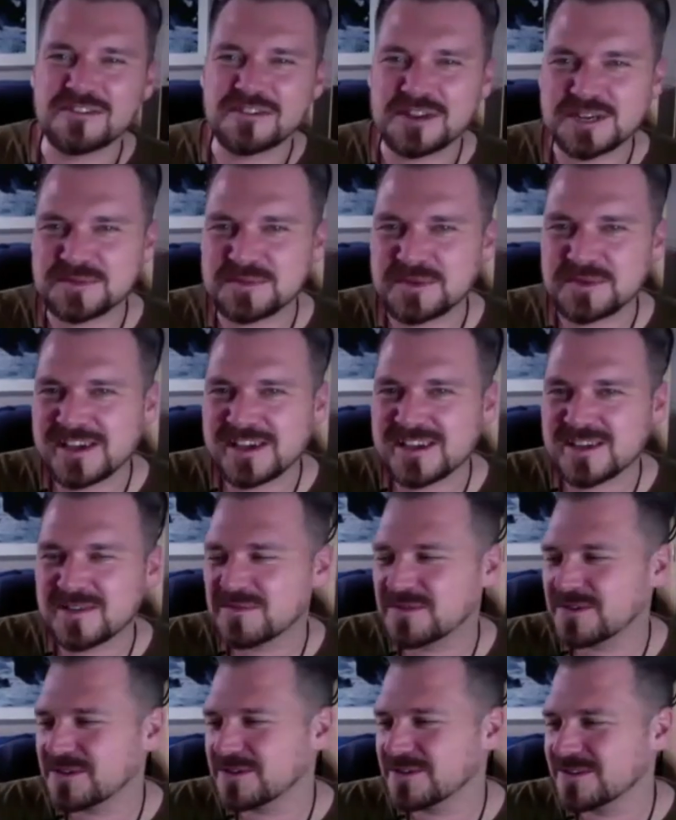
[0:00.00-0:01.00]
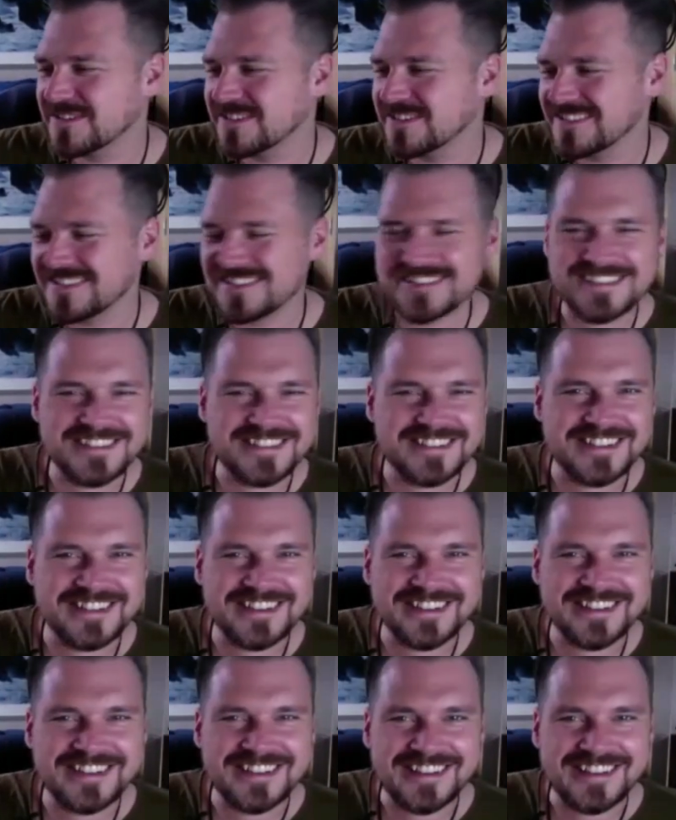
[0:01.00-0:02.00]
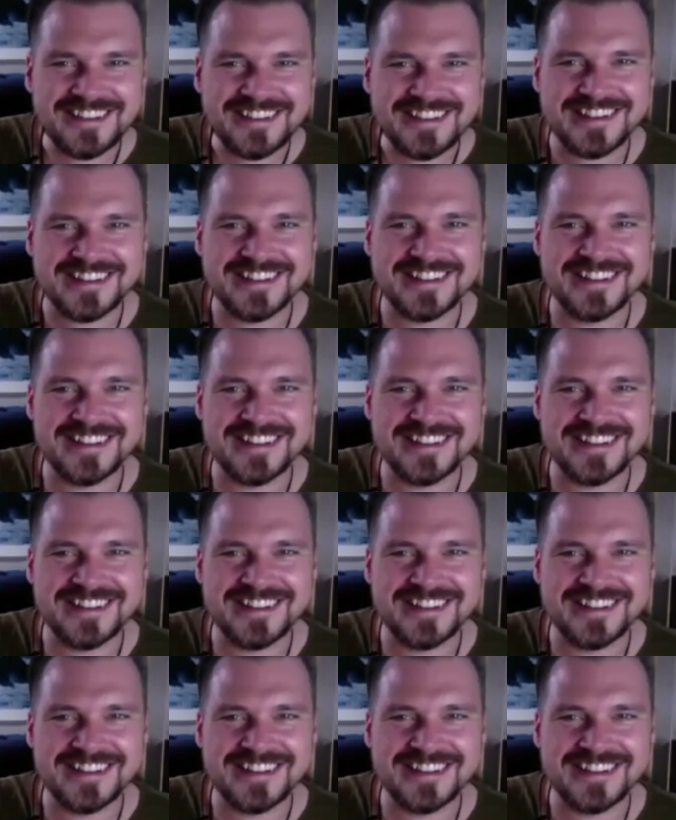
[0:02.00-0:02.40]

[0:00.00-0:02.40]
Finish my onion brew. See you later.